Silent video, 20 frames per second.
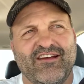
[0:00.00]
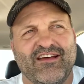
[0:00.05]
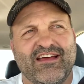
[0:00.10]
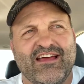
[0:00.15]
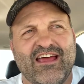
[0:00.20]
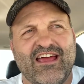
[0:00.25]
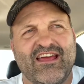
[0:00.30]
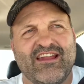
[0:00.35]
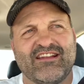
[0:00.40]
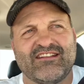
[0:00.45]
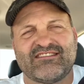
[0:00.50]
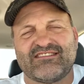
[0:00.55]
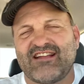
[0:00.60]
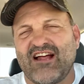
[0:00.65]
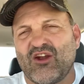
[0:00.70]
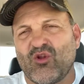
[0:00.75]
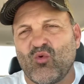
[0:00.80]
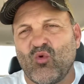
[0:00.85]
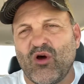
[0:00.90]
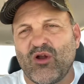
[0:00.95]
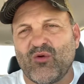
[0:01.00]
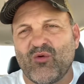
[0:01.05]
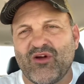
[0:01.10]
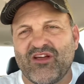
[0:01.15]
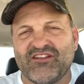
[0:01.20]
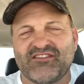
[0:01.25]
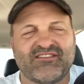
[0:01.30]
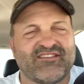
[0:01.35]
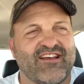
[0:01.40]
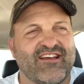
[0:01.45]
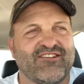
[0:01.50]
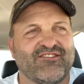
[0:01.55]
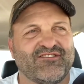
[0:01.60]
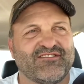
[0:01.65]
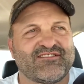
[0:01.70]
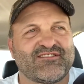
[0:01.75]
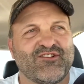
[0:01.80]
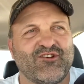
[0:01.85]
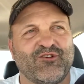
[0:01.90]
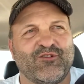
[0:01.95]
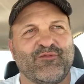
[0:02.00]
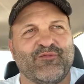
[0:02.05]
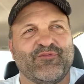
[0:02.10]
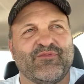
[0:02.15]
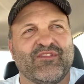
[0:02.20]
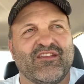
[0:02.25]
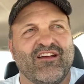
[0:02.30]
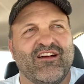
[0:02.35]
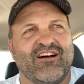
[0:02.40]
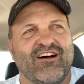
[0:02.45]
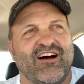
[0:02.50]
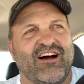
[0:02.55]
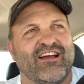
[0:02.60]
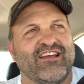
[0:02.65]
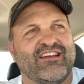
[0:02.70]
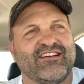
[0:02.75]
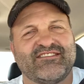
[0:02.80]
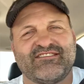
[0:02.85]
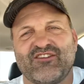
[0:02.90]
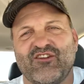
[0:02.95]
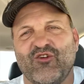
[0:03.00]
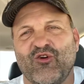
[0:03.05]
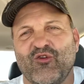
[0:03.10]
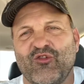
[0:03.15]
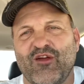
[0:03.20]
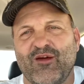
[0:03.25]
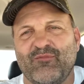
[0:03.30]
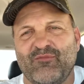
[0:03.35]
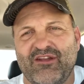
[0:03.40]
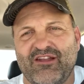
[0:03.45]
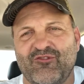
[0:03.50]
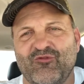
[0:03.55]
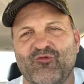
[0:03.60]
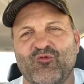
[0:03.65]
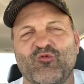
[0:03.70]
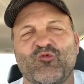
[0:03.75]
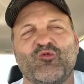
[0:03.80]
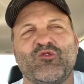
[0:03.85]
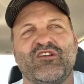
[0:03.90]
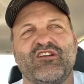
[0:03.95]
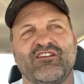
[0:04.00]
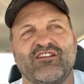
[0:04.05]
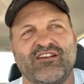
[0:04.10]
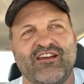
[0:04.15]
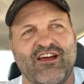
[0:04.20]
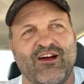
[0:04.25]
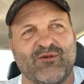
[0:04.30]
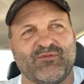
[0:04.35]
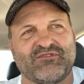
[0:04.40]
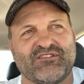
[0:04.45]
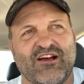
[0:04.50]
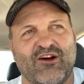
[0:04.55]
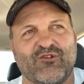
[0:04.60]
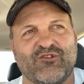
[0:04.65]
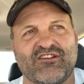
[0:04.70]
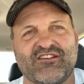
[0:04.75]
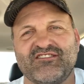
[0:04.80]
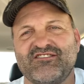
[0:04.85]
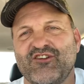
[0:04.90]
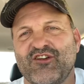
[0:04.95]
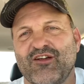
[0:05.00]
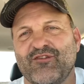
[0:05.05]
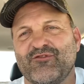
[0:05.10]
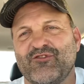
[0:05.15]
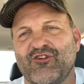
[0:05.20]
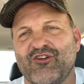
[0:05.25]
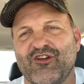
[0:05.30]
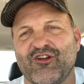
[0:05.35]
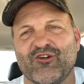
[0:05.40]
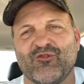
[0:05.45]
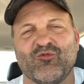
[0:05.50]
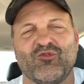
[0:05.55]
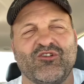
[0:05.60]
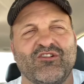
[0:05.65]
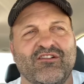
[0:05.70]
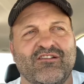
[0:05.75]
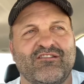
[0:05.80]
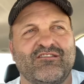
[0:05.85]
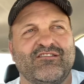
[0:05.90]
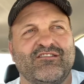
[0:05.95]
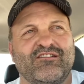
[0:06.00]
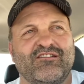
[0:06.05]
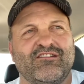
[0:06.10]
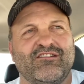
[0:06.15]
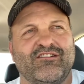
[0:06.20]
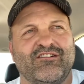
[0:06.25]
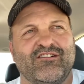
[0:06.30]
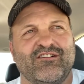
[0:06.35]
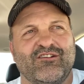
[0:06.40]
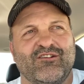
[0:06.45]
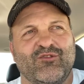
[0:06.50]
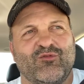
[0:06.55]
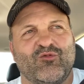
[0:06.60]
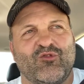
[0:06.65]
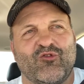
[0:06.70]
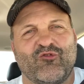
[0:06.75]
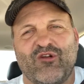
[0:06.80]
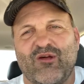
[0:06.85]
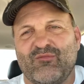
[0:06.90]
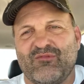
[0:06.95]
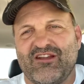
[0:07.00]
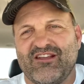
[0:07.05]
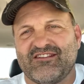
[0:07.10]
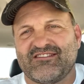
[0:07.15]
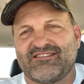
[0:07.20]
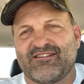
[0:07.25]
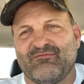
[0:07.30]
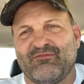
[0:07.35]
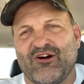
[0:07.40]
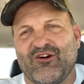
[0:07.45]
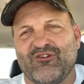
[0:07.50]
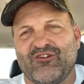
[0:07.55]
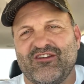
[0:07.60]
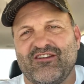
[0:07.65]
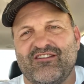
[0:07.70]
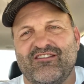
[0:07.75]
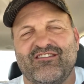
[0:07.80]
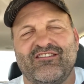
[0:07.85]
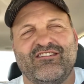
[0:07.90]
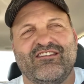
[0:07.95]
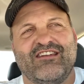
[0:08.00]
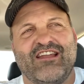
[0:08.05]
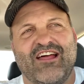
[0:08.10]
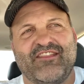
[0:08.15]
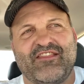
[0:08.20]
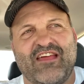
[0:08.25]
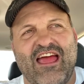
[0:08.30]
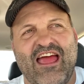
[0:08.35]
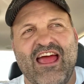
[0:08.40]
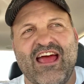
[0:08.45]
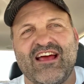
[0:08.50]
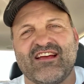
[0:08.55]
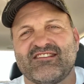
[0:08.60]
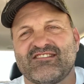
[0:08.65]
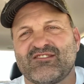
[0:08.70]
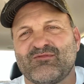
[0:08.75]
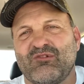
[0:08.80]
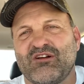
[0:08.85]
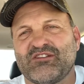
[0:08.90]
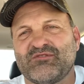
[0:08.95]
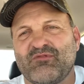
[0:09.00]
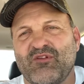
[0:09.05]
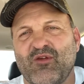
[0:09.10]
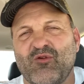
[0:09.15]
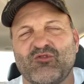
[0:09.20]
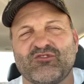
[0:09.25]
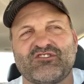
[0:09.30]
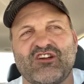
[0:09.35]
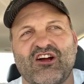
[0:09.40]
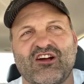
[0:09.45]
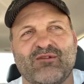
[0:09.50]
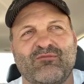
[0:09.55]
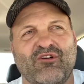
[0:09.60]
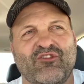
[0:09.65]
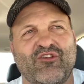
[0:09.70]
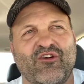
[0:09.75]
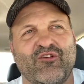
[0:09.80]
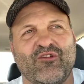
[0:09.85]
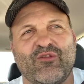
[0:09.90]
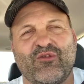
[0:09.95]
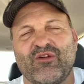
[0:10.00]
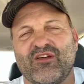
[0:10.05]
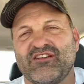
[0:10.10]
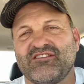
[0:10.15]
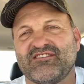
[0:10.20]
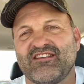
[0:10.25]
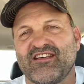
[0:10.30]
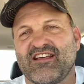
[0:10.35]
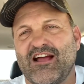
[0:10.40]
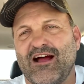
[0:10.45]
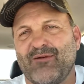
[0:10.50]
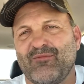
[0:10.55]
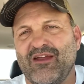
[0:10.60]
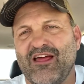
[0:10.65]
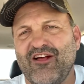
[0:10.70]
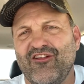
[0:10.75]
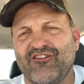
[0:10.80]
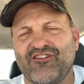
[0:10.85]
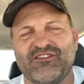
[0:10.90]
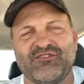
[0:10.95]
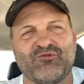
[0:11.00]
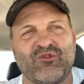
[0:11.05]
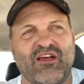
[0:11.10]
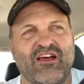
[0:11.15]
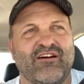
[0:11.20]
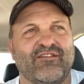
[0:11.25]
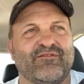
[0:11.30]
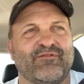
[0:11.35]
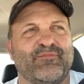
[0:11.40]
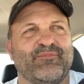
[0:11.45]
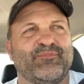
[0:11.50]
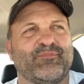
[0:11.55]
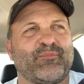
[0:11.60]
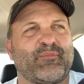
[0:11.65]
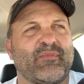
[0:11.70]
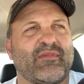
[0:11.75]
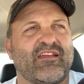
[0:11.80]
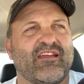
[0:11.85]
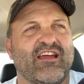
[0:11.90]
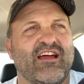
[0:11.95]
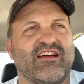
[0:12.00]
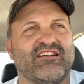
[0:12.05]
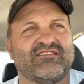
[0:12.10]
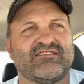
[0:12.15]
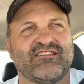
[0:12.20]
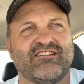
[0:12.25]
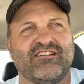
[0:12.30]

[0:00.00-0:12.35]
and it's not a one-way sale. So I get to know them, and it really helps out, because year after year we'll reminisce about not the ads so much, but then we'll talk about the other things and the commonalities we have. Guys